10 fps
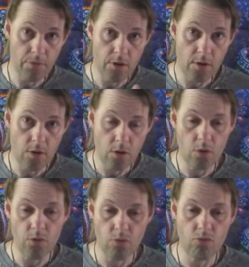the
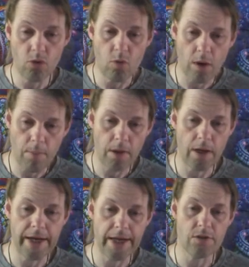rule
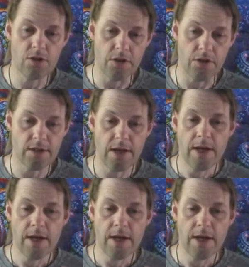applying to this,